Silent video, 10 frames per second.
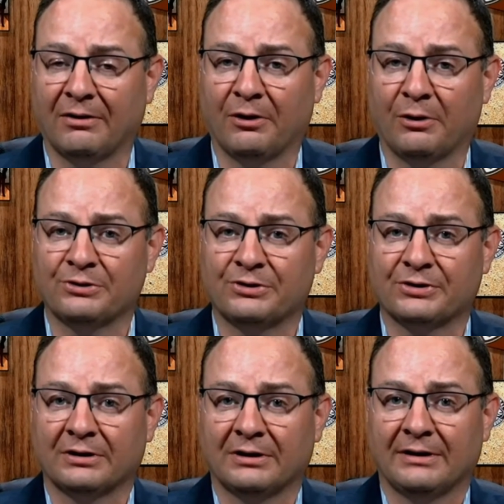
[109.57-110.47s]
those
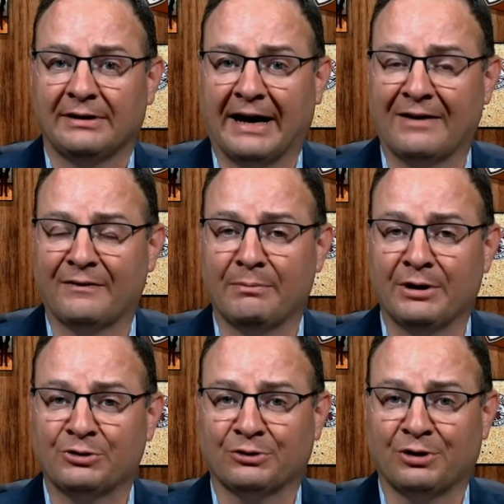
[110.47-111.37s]
Donovan
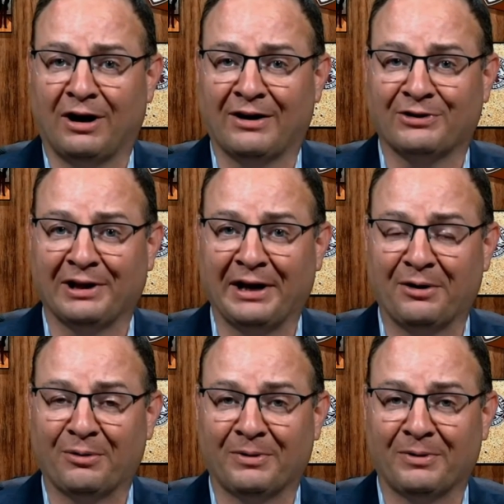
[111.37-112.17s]
Mitchell talks later.